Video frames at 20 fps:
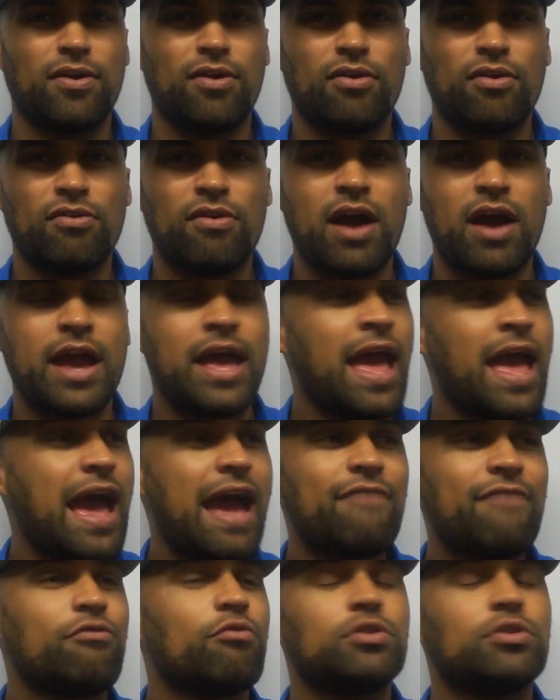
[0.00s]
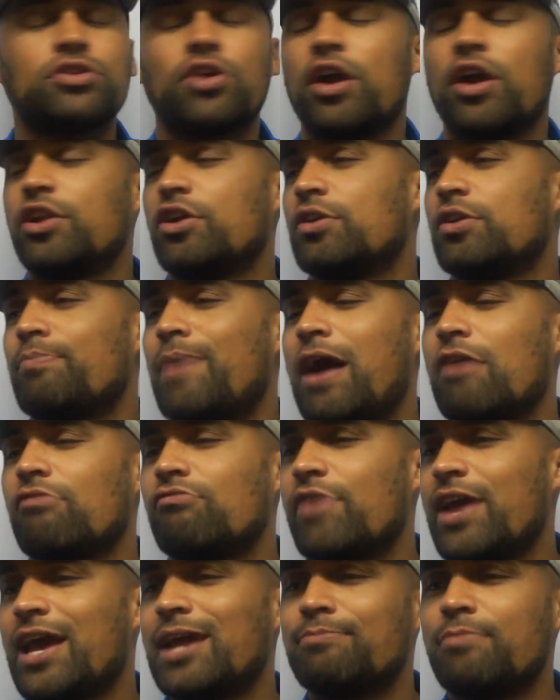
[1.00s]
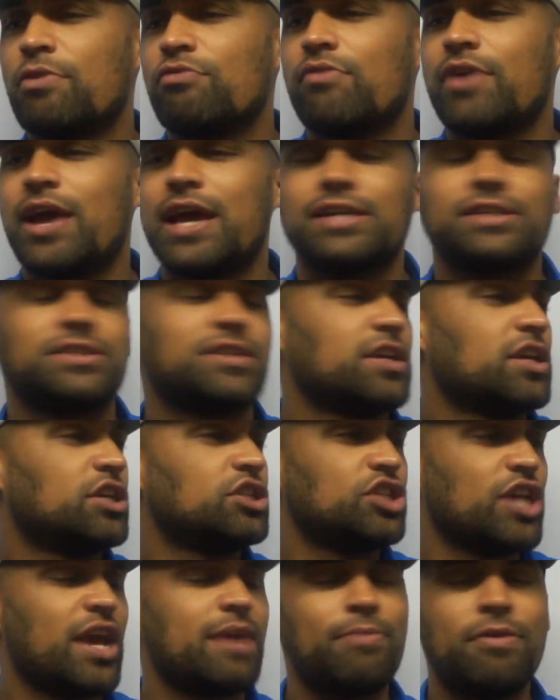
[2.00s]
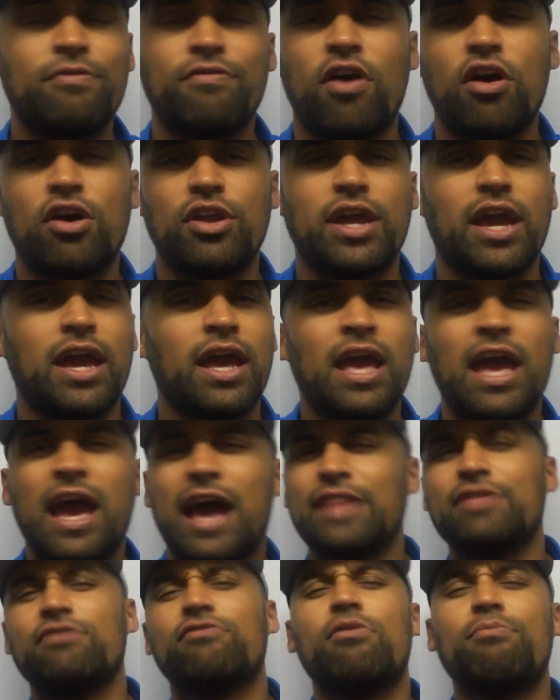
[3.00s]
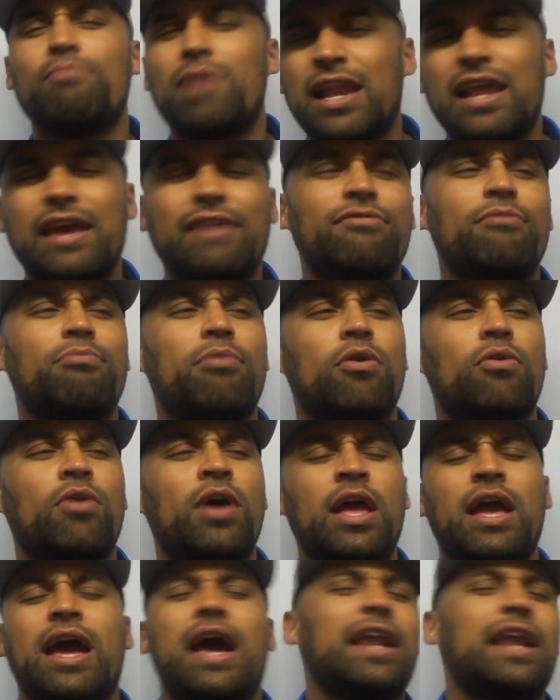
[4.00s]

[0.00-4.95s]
all right, everyone's going on about Riyad Mahrez and Jamie Vardy, and they're unbelievable.